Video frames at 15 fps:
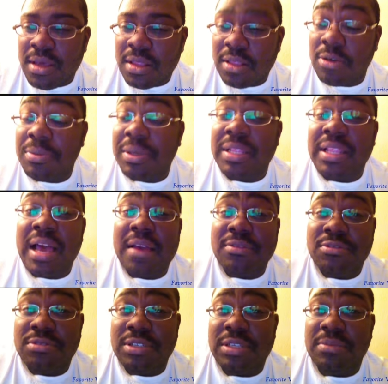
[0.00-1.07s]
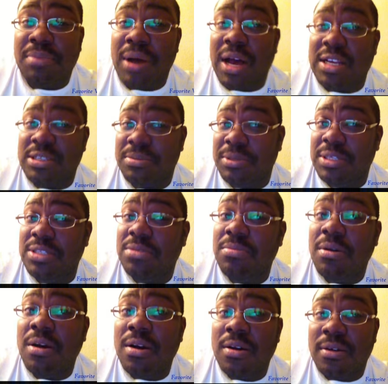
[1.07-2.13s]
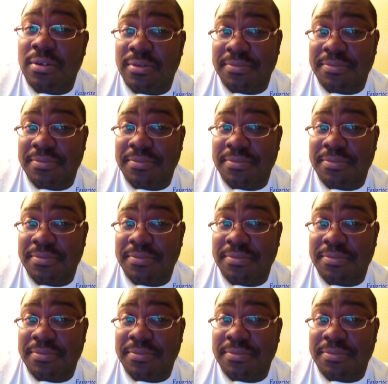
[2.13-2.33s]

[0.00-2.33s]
There'll be a live stream possibly tomorrow,